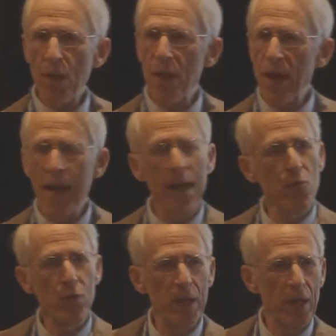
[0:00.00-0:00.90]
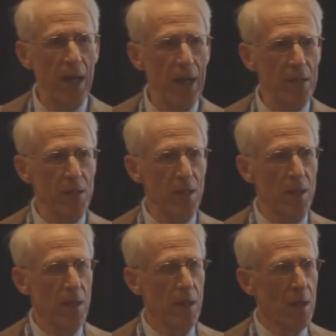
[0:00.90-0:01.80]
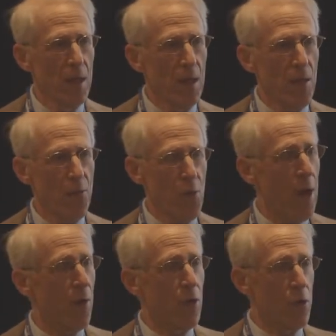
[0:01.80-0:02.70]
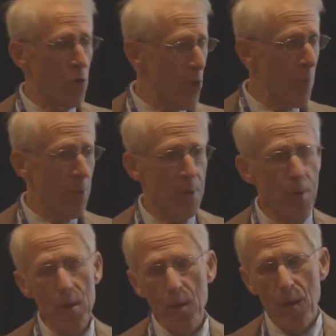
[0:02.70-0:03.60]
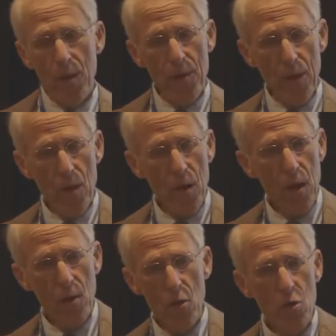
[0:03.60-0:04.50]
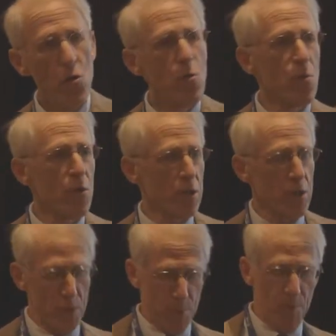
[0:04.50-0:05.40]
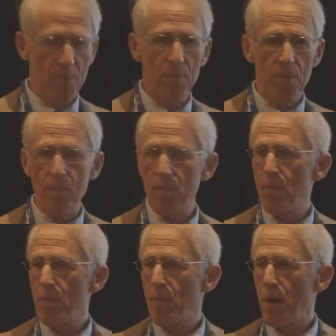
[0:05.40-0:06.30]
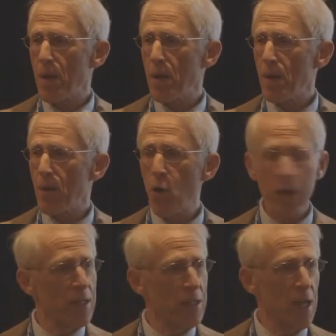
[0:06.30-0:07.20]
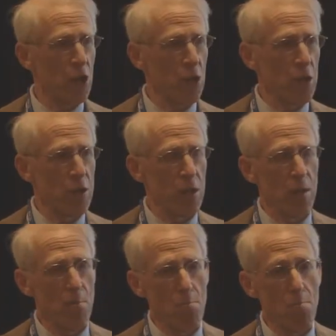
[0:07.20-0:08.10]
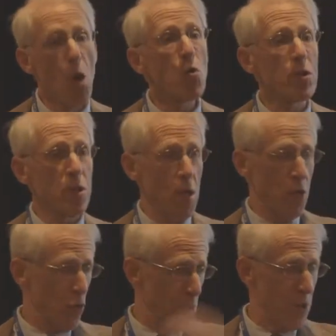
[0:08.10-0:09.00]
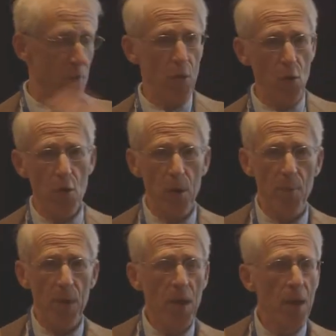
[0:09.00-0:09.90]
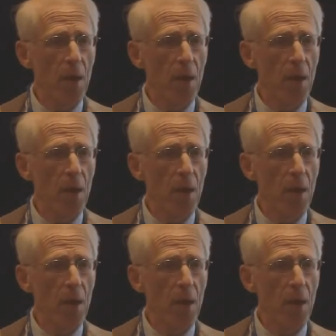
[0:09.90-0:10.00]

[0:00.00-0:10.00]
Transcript: than I had realized. Throughout Europe, there are numerous organizations in most countries of Europe